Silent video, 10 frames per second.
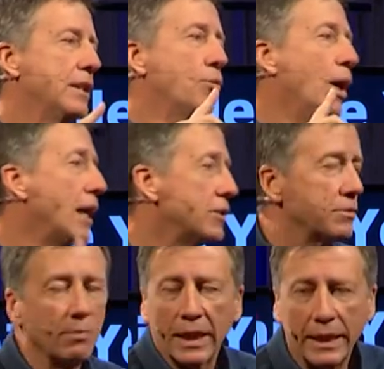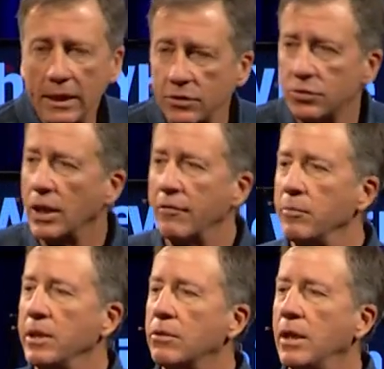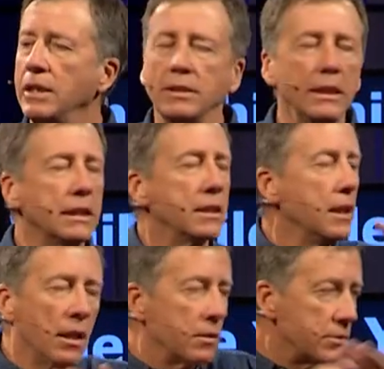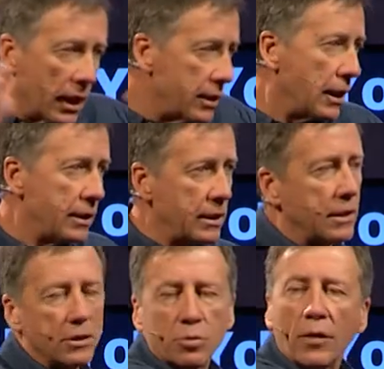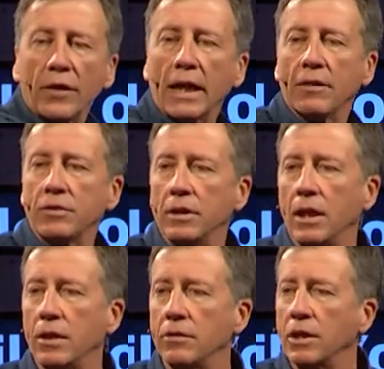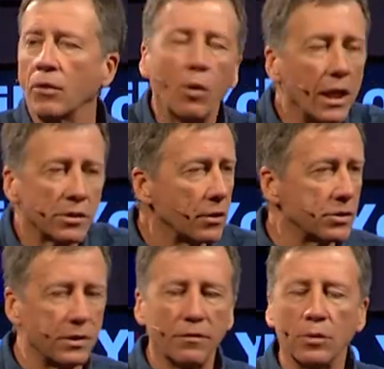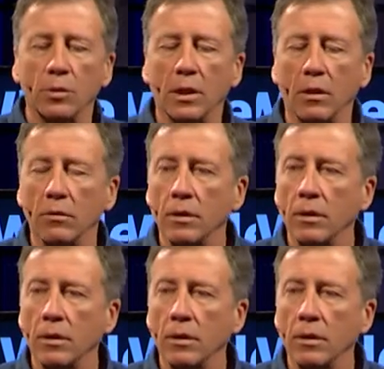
And why is my kids driving me crazy? And da, da, da, just one thing after another. And you're like, why is all this stuff going on?